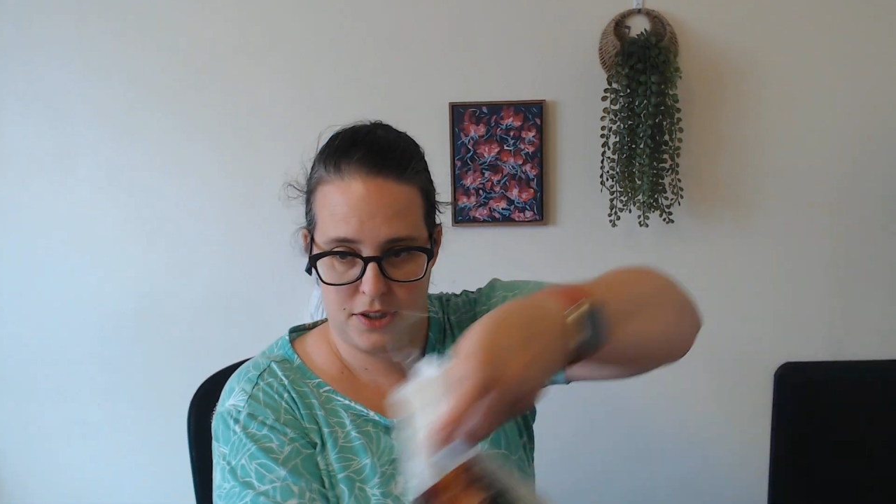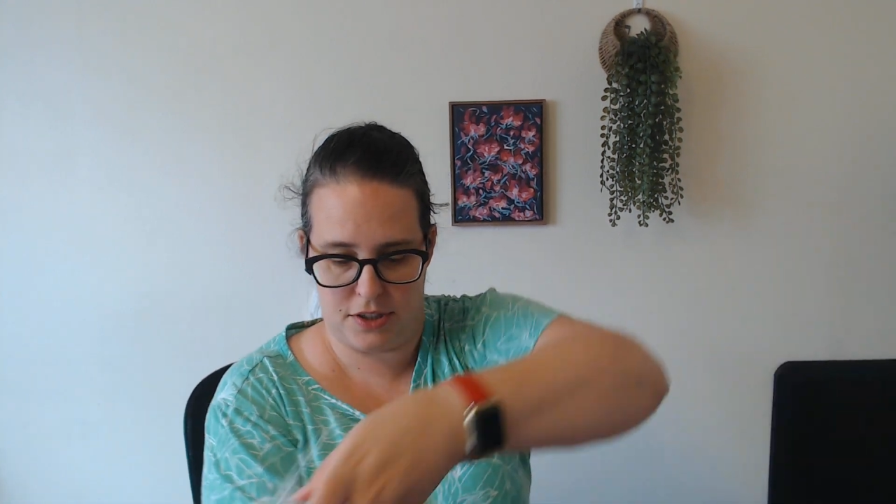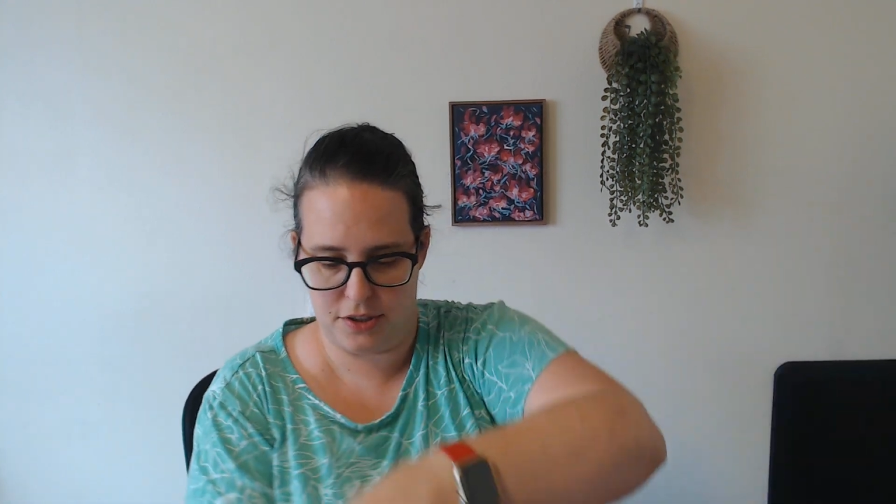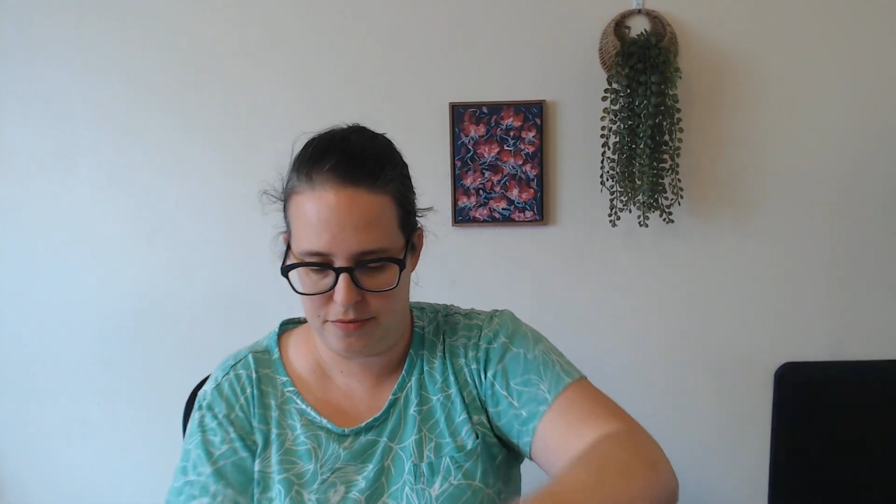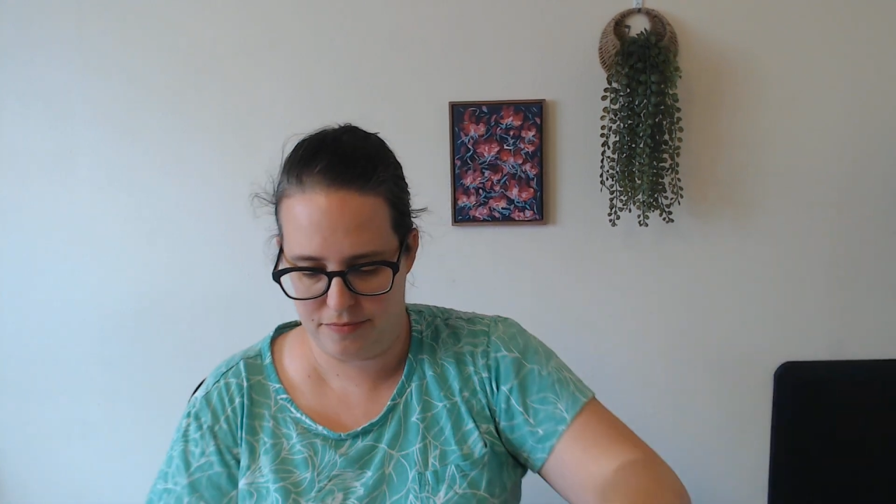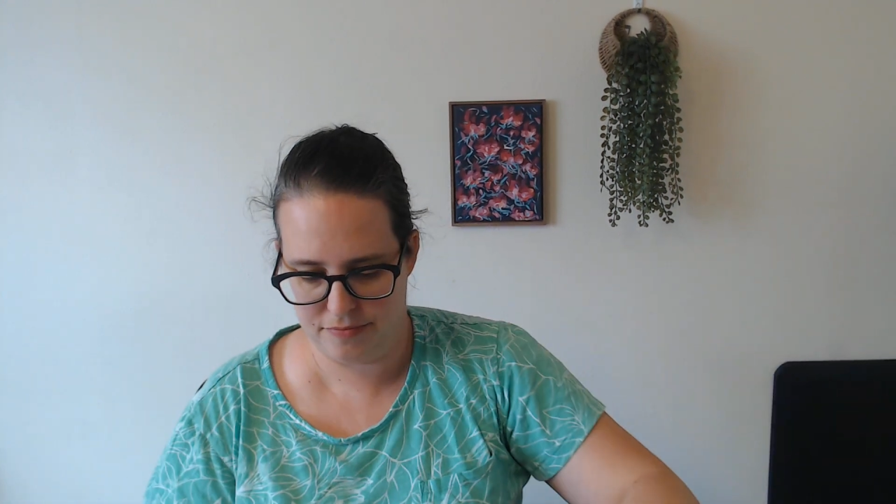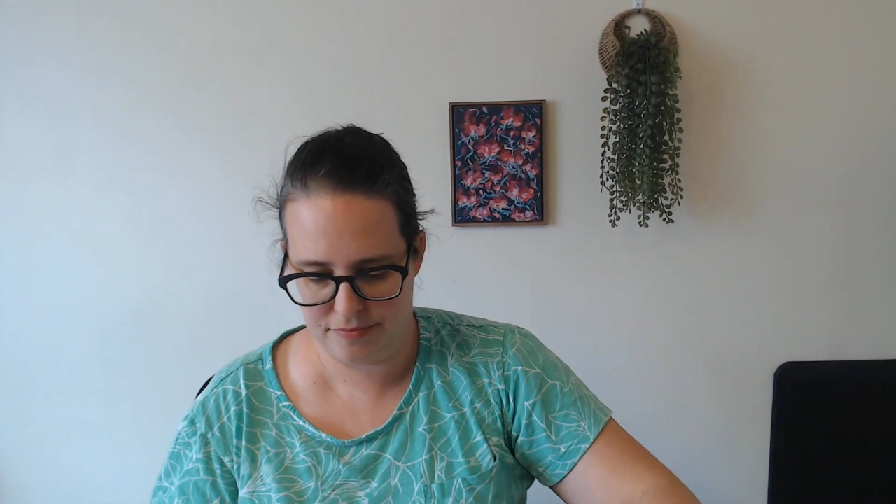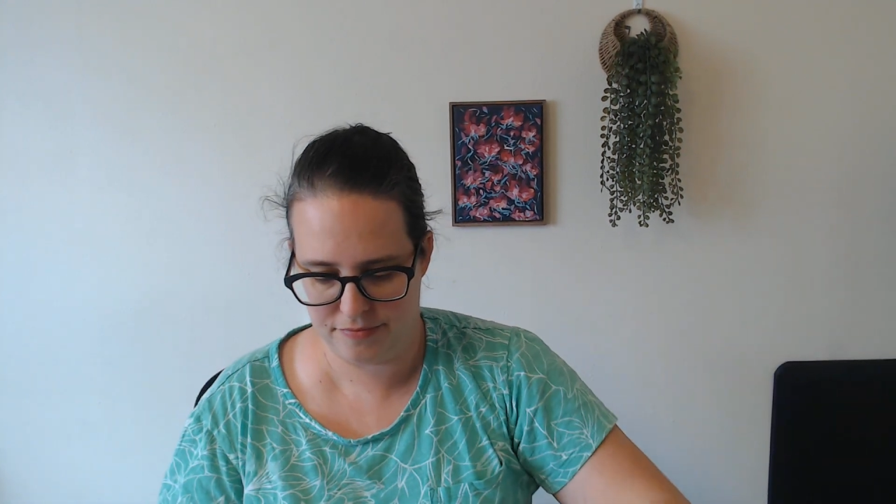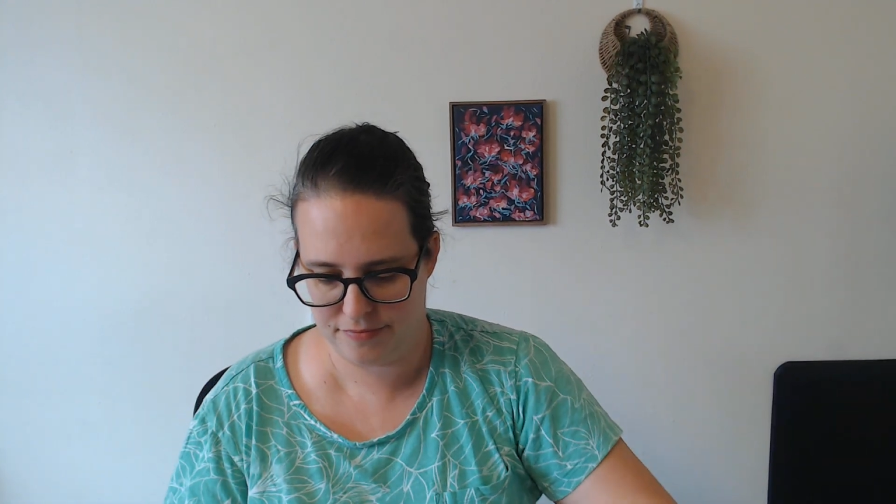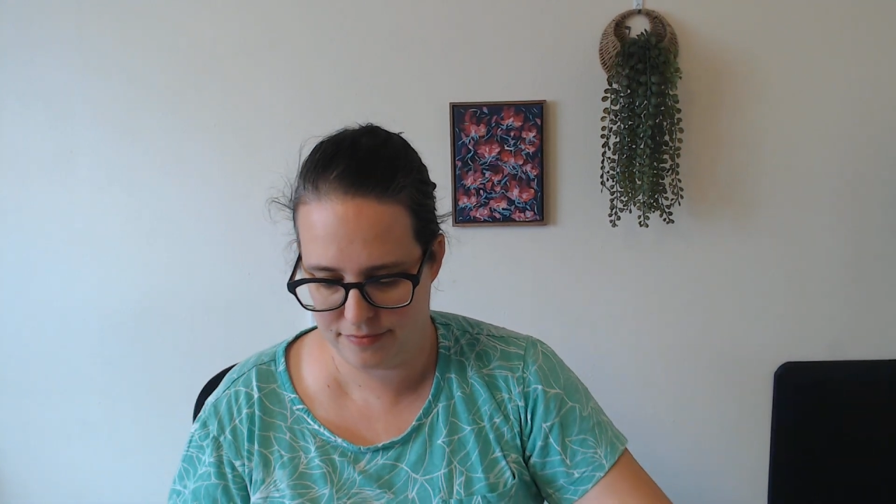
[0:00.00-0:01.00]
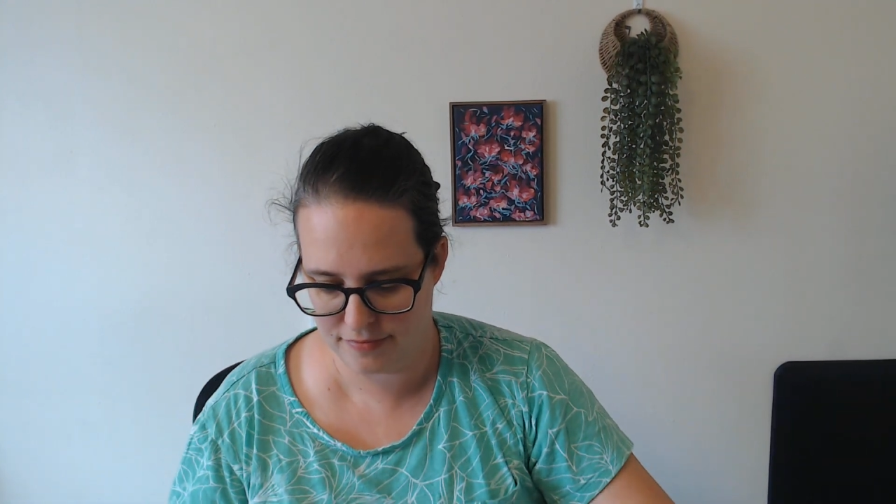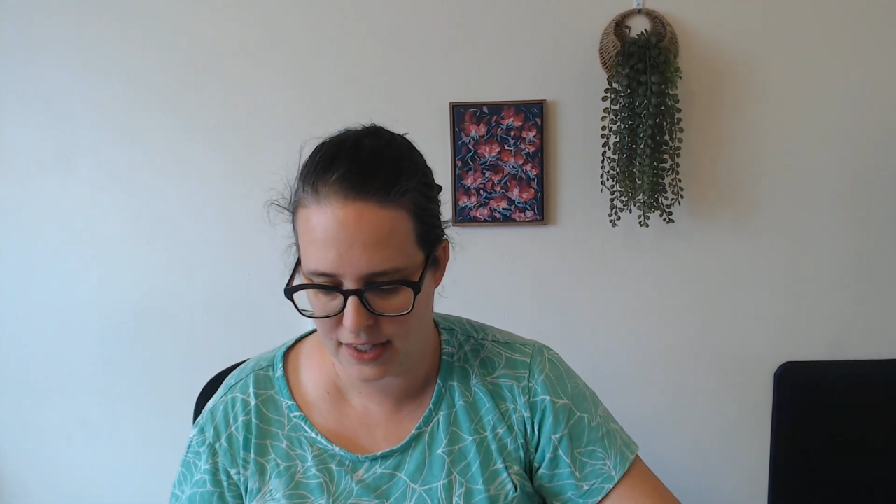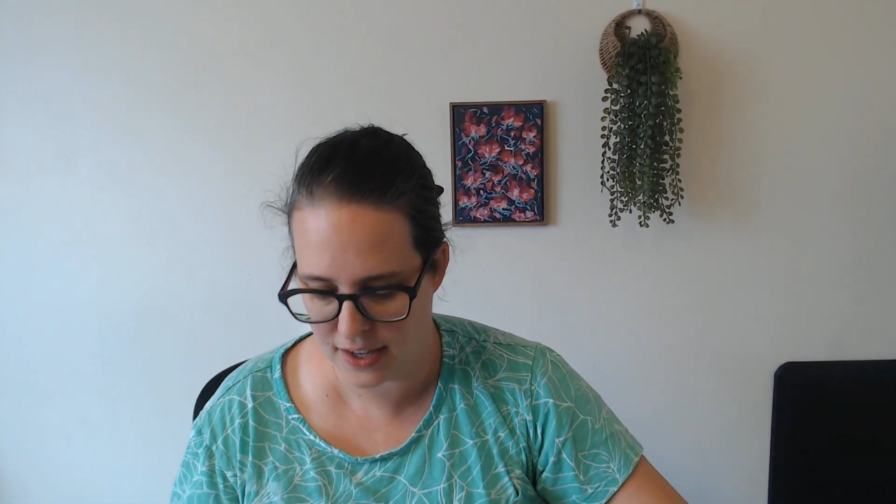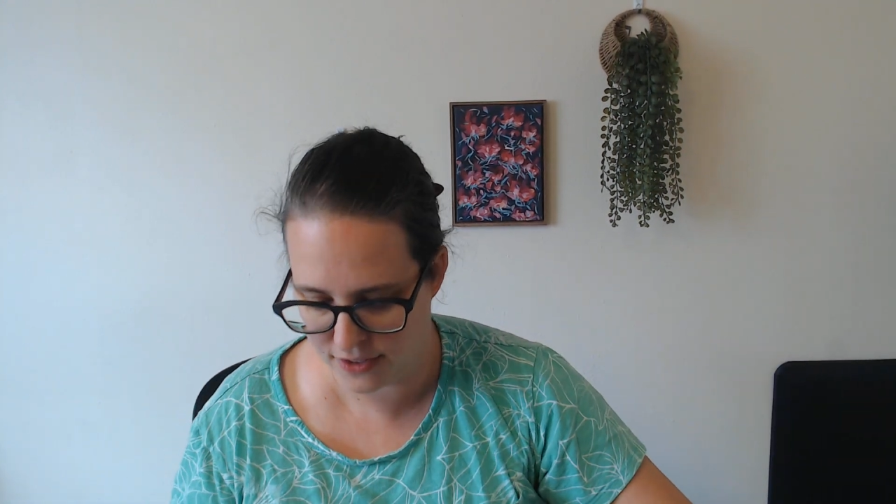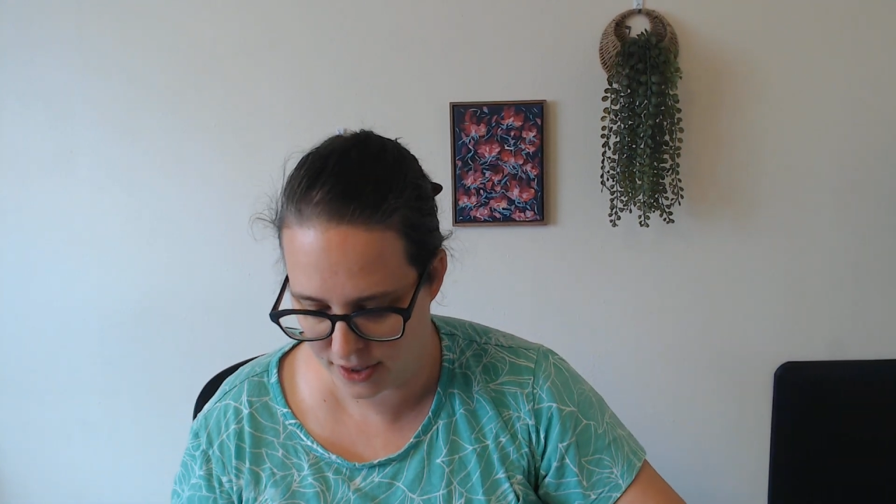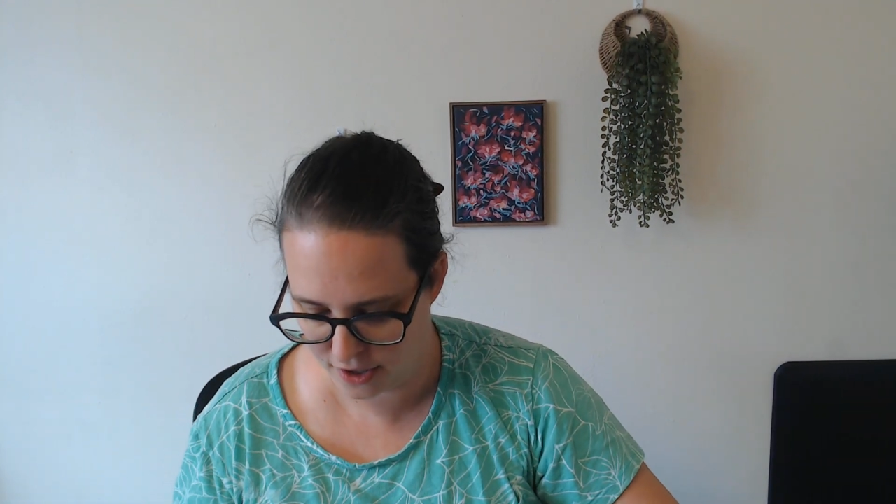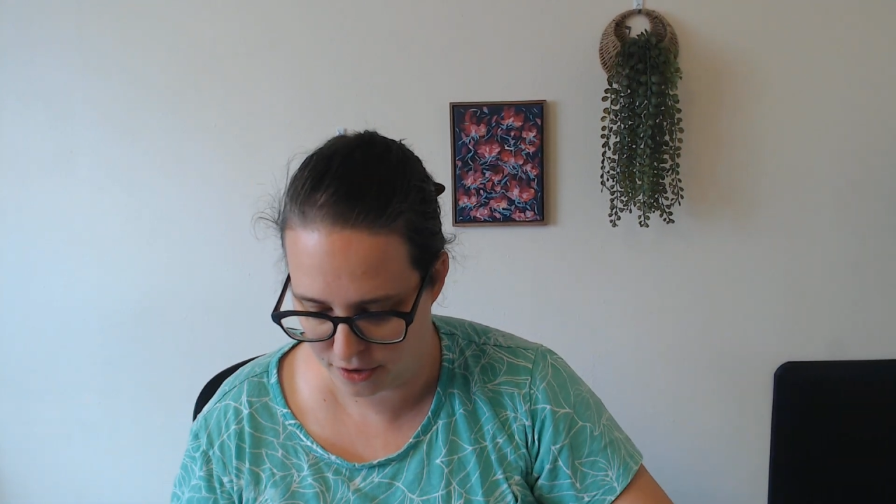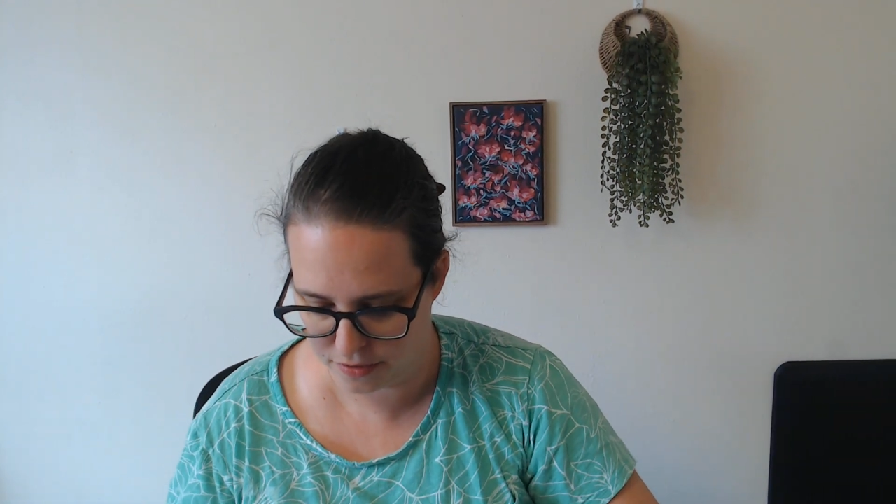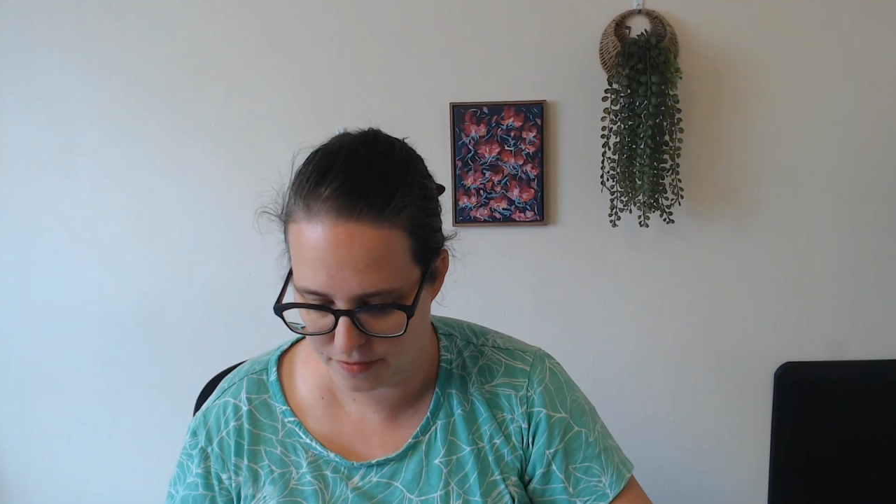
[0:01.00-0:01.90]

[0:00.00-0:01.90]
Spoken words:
2, even though